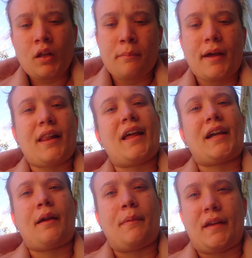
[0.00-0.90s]
But I
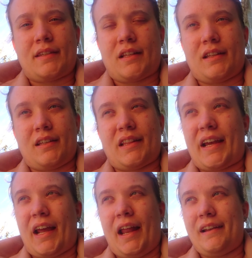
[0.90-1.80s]
basically,
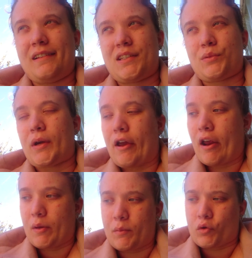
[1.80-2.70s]
I didn't swear at
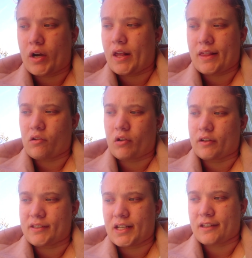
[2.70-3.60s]
him or anything when I
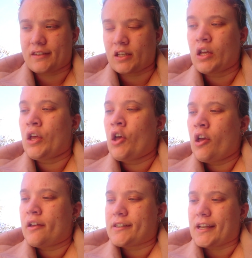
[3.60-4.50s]
was
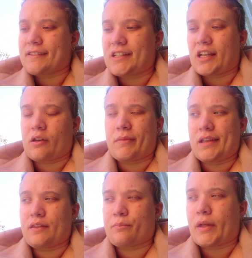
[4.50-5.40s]
texting him
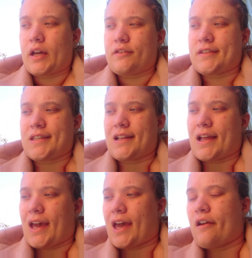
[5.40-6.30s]
this, but I just said
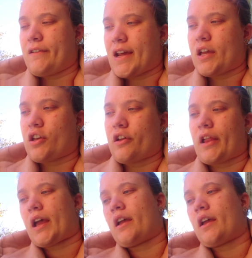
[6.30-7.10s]
how dare you,